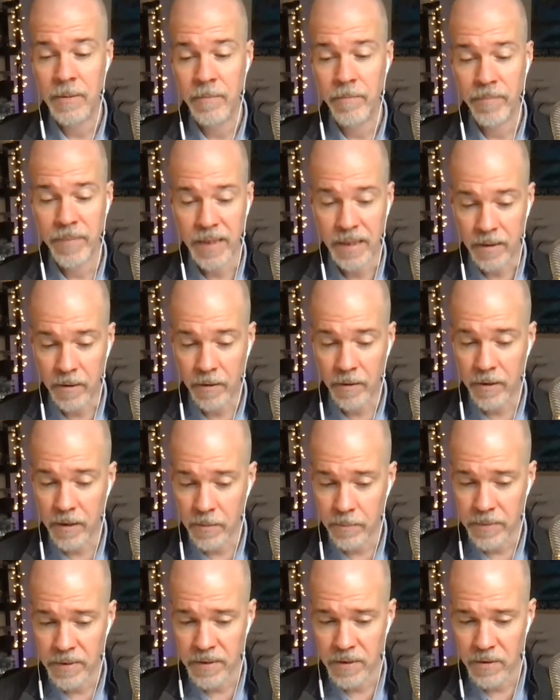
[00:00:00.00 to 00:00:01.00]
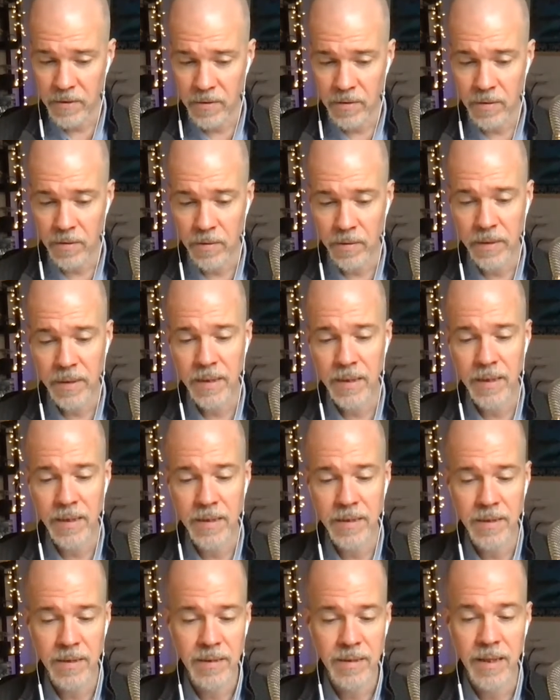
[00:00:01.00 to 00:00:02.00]
They are in a position to look at
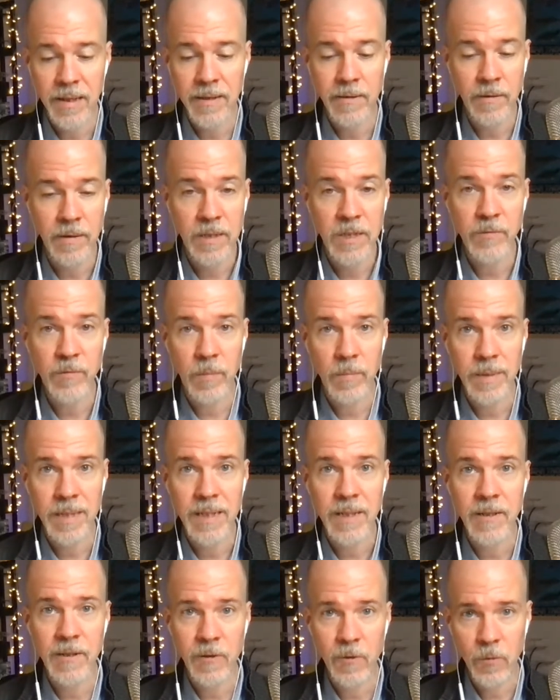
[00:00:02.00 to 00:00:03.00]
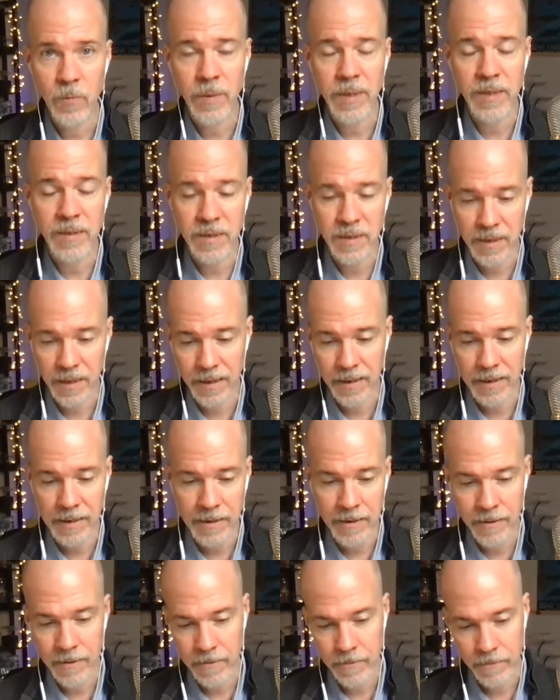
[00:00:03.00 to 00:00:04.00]
this and tackle this from the human
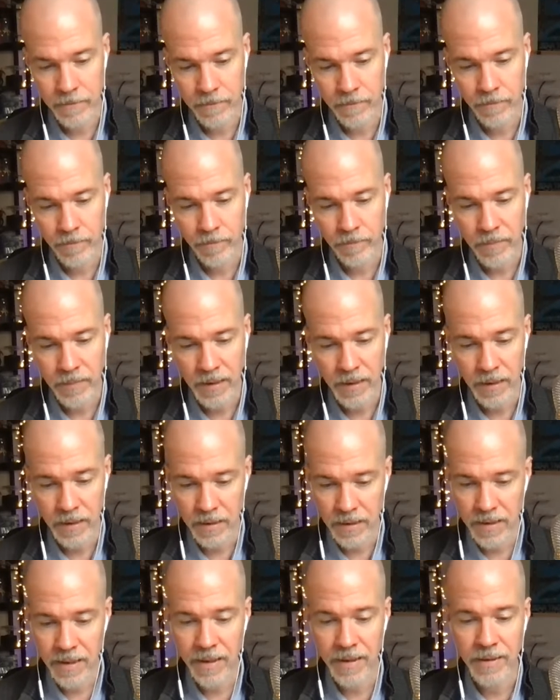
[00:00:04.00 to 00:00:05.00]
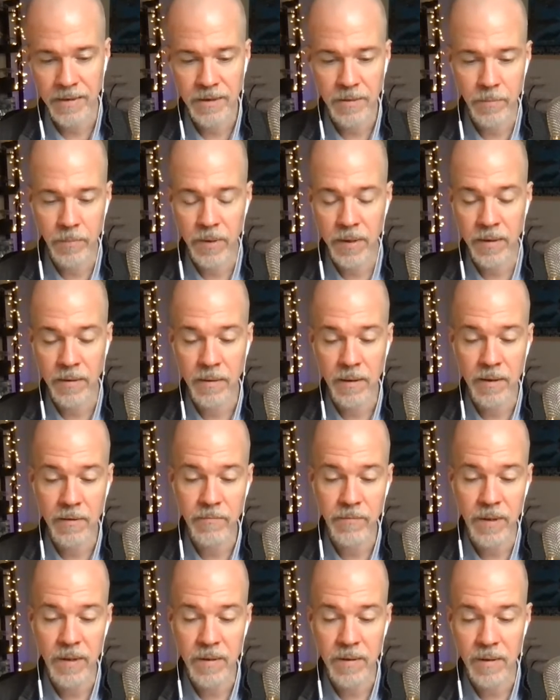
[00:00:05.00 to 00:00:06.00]
side. And yes, I'm putting a lot of
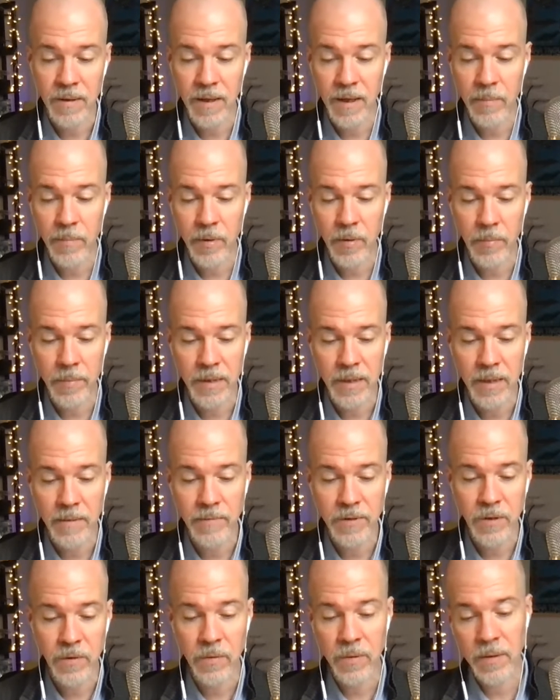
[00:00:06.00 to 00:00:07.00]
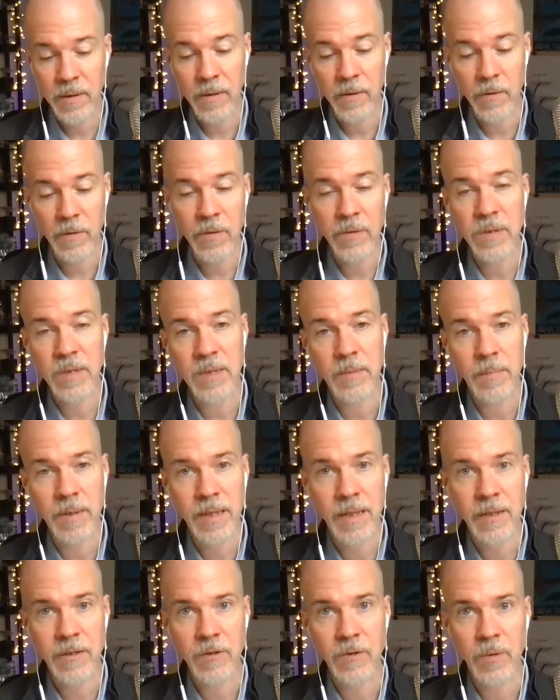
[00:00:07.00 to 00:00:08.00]
faith in Apple, but they've certainly earned some of
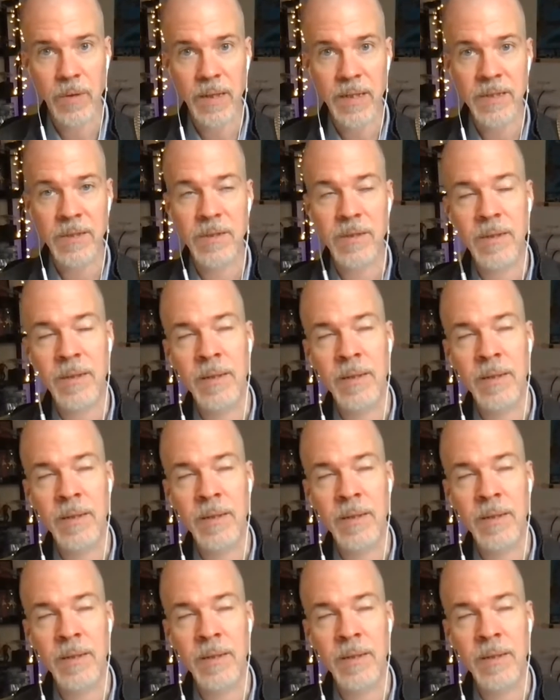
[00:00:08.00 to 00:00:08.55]
that trust.